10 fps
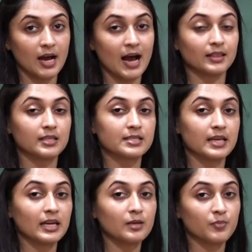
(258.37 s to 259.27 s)
at the
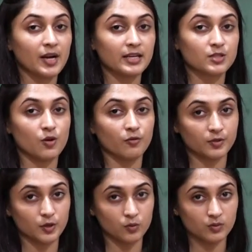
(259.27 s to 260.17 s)
selling price of
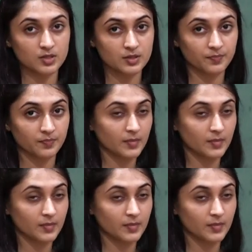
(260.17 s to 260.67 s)
the goods.